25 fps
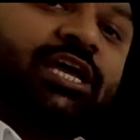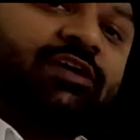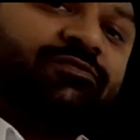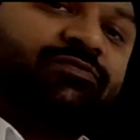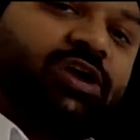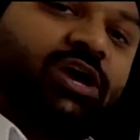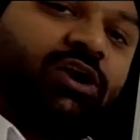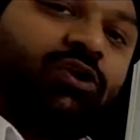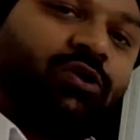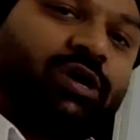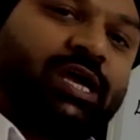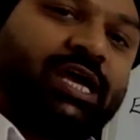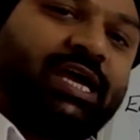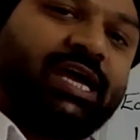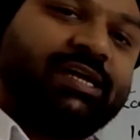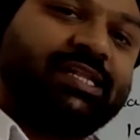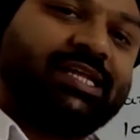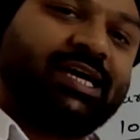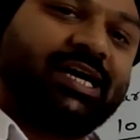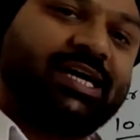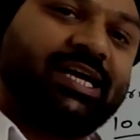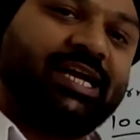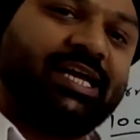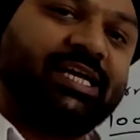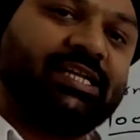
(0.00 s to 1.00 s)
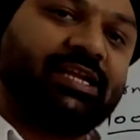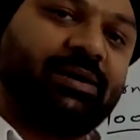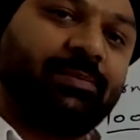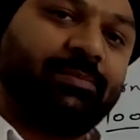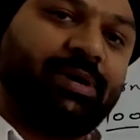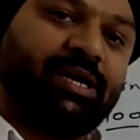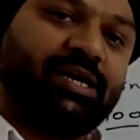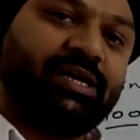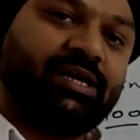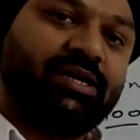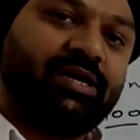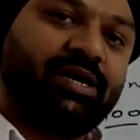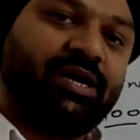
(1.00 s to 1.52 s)
if you're looking at the earnings
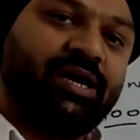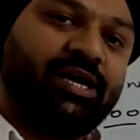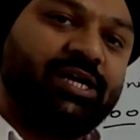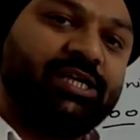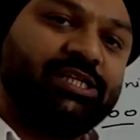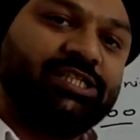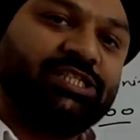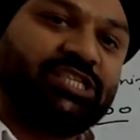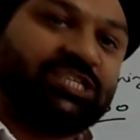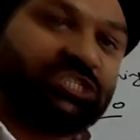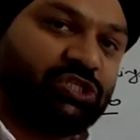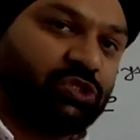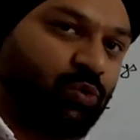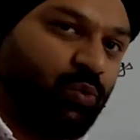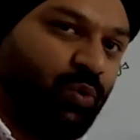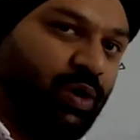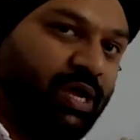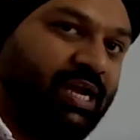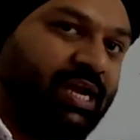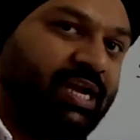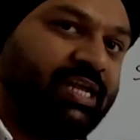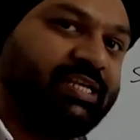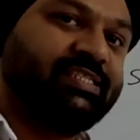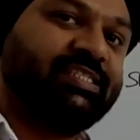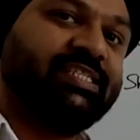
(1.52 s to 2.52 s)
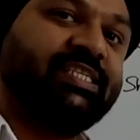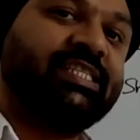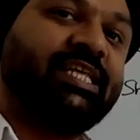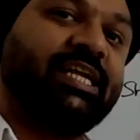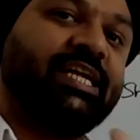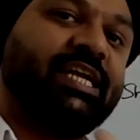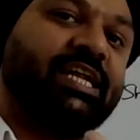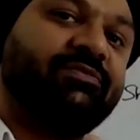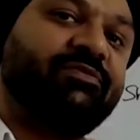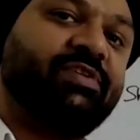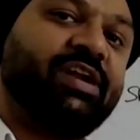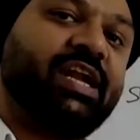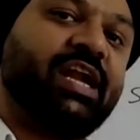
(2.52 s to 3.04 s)
number, just quickly see
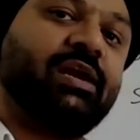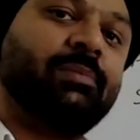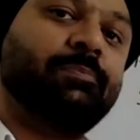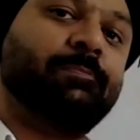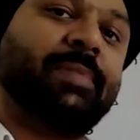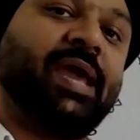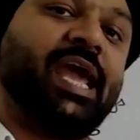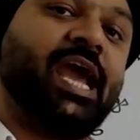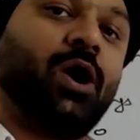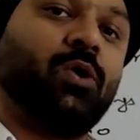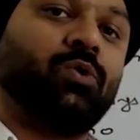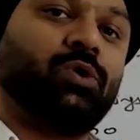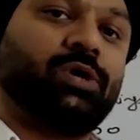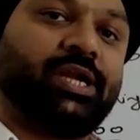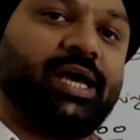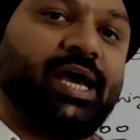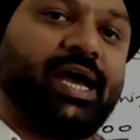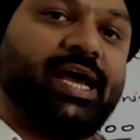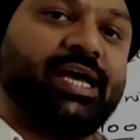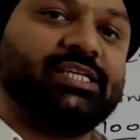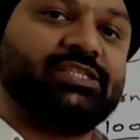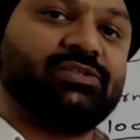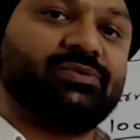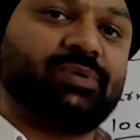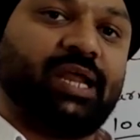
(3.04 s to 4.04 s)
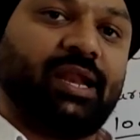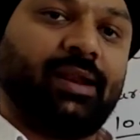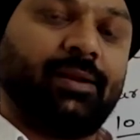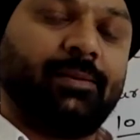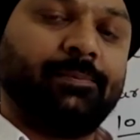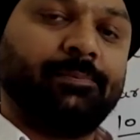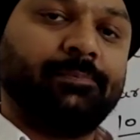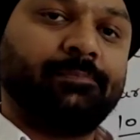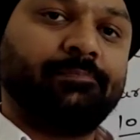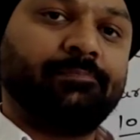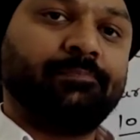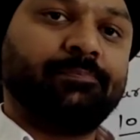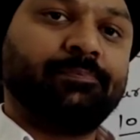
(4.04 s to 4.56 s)
the dividend payout as well.
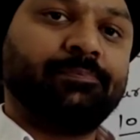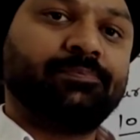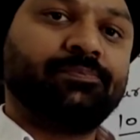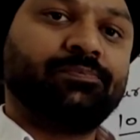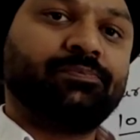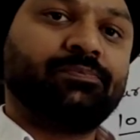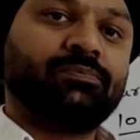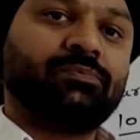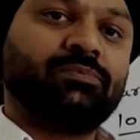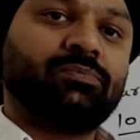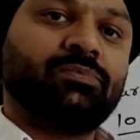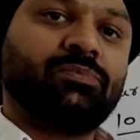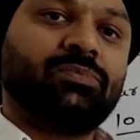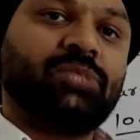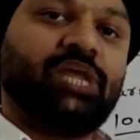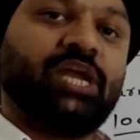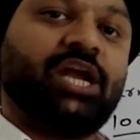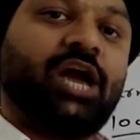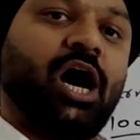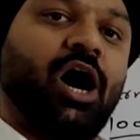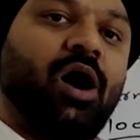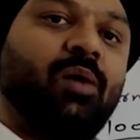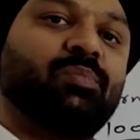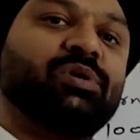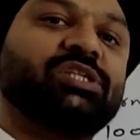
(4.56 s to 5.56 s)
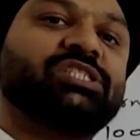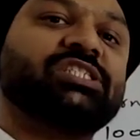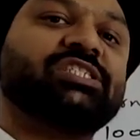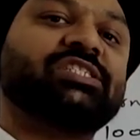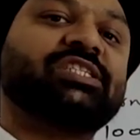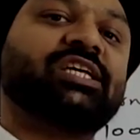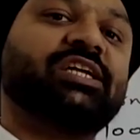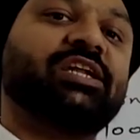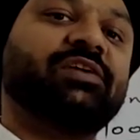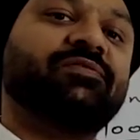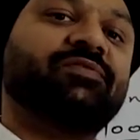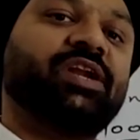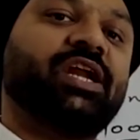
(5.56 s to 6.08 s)
That how much is
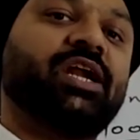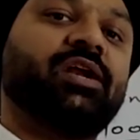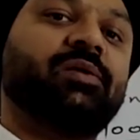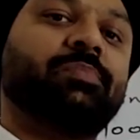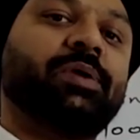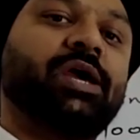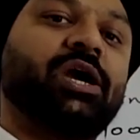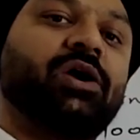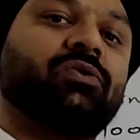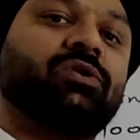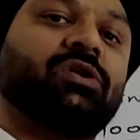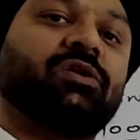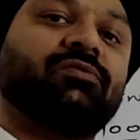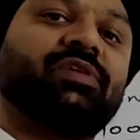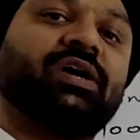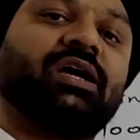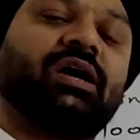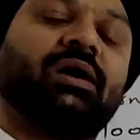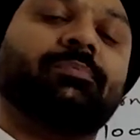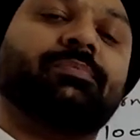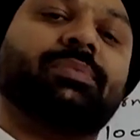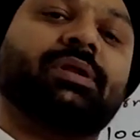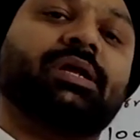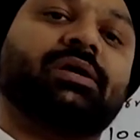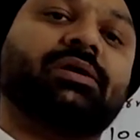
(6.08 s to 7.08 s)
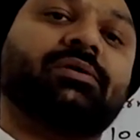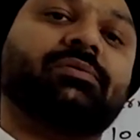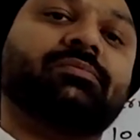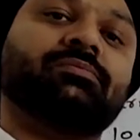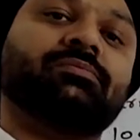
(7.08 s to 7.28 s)
the dividend payout of the company.